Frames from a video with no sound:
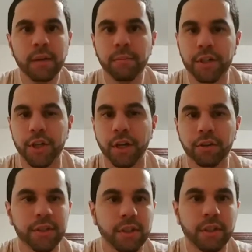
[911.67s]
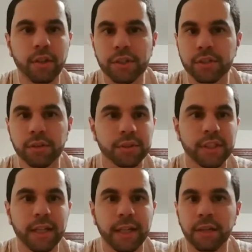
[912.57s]
my channel is, and then also
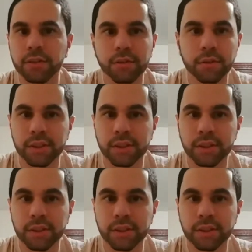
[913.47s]
standing out too.